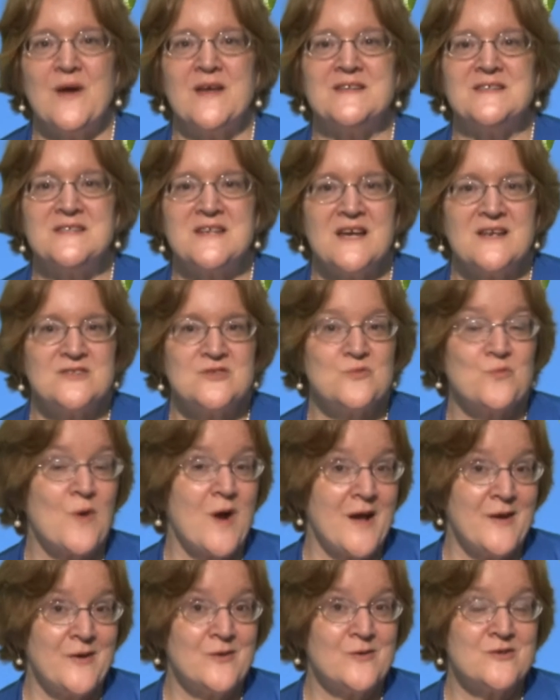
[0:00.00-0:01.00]
as test
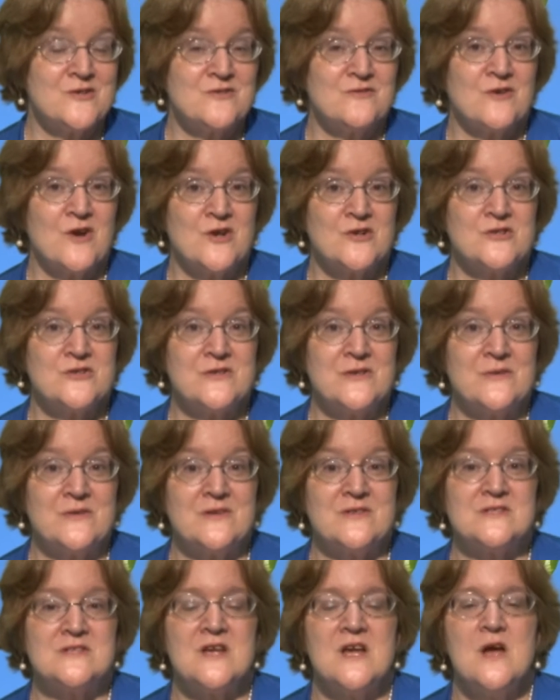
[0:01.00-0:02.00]
writers for our
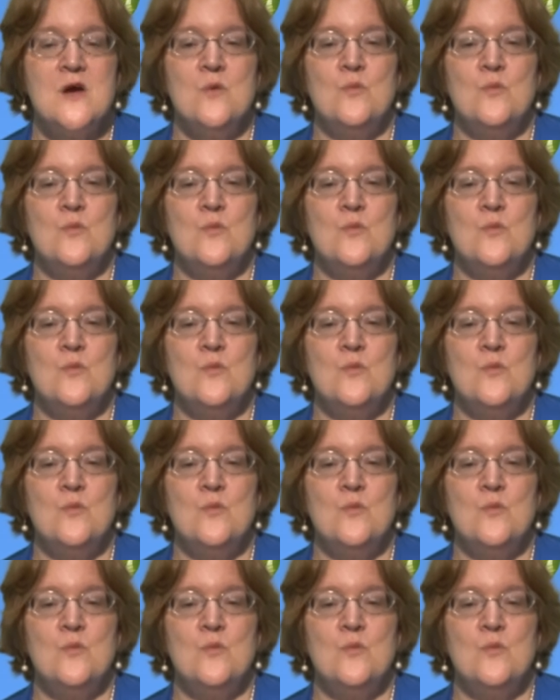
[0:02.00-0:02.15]
students.